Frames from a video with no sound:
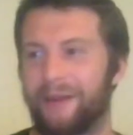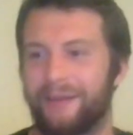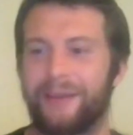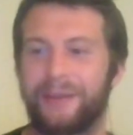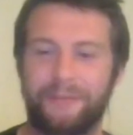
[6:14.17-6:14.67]

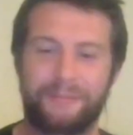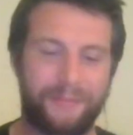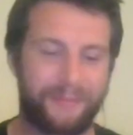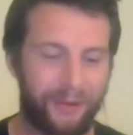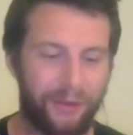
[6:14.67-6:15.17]
Well,
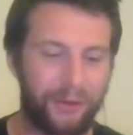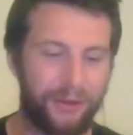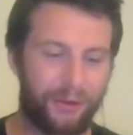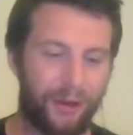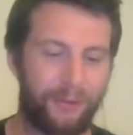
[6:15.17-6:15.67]
all
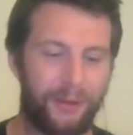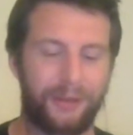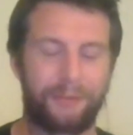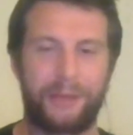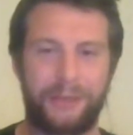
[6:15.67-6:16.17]
your
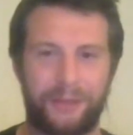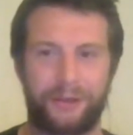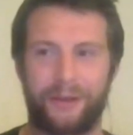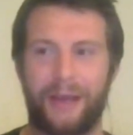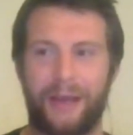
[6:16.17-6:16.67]
artwork could be done
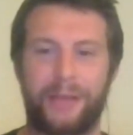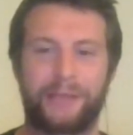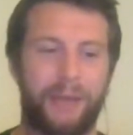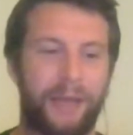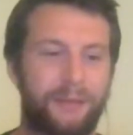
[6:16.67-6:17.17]
on
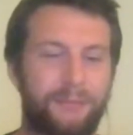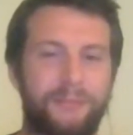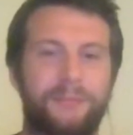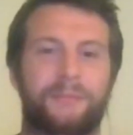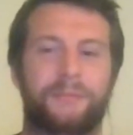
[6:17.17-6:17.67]
MS Paint,
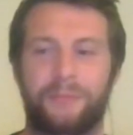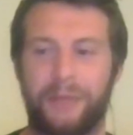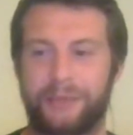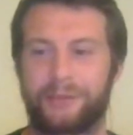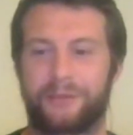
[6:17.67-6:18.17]

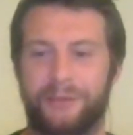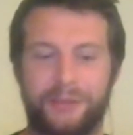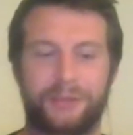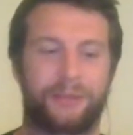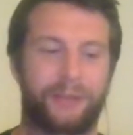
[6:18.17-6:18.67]
which
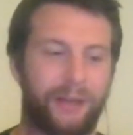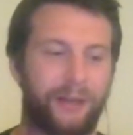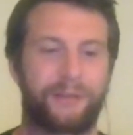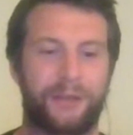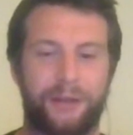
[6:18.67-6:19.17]
there's a
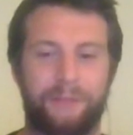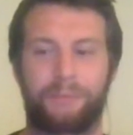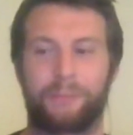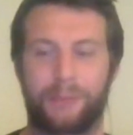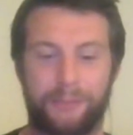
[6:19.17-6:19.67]
lot of our
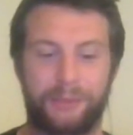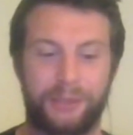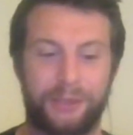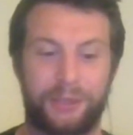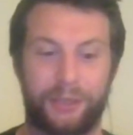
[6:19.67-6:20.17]
punk
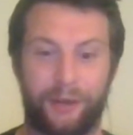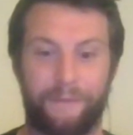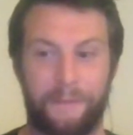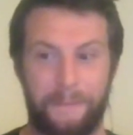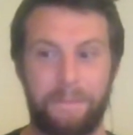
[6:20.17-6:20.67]
clips and
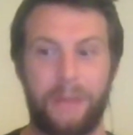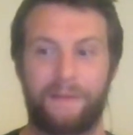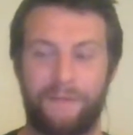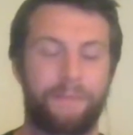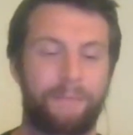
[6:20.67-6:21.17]
stuff
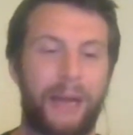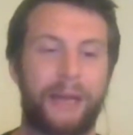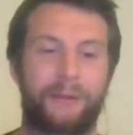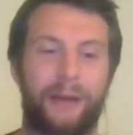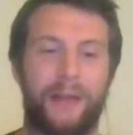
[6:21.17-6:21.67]
from
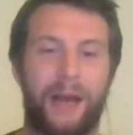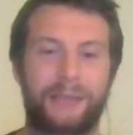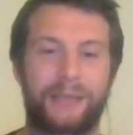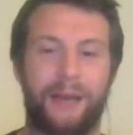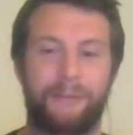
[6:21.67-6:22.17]
back around
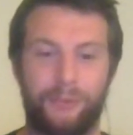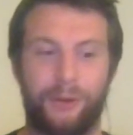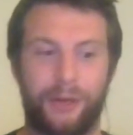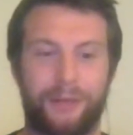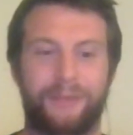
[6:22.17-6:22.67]
that time
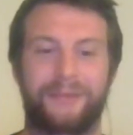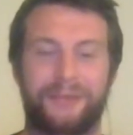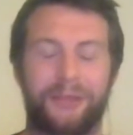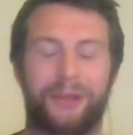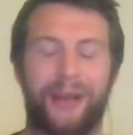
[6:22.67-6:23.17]
were
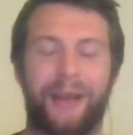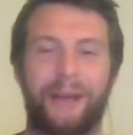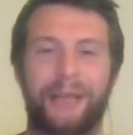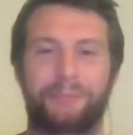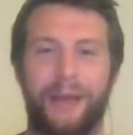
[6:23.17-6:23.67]
done on
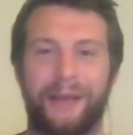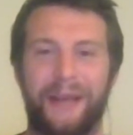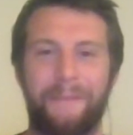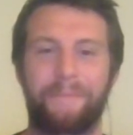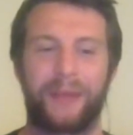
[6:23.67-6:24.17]
MS Paint.